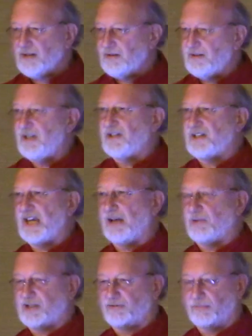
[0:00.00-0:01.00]
Didn't say it
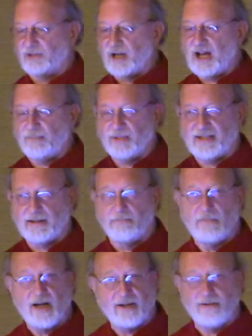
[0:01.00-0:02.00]
was from God, but the
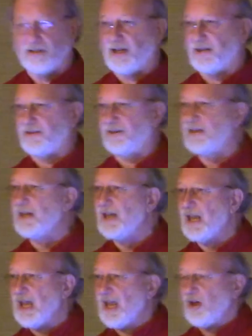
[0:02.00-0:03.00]
monolith
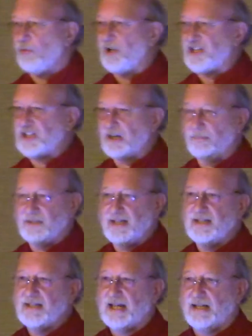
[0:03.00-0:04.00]
was
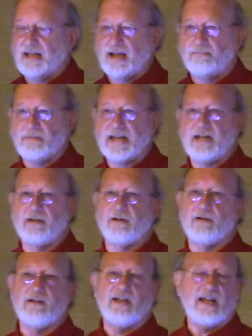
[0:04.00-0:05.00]
something that
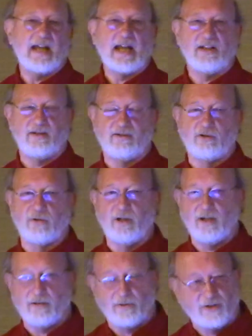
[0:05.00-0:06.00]
appeared at
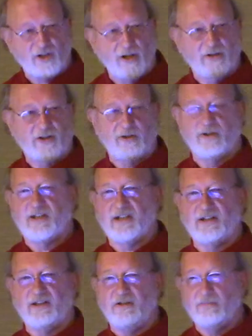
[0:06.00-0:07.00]
critical junctures
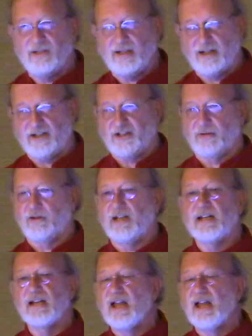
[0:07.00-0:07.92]
in human history,